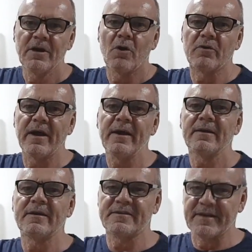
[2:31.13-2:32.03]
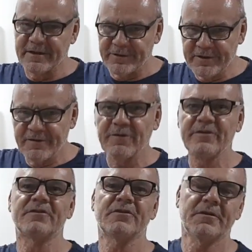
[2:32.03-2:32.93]
Okay, let's take a look at the
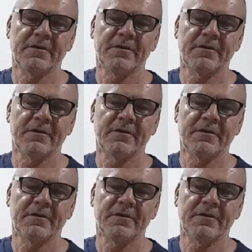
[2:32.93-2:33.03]
footage.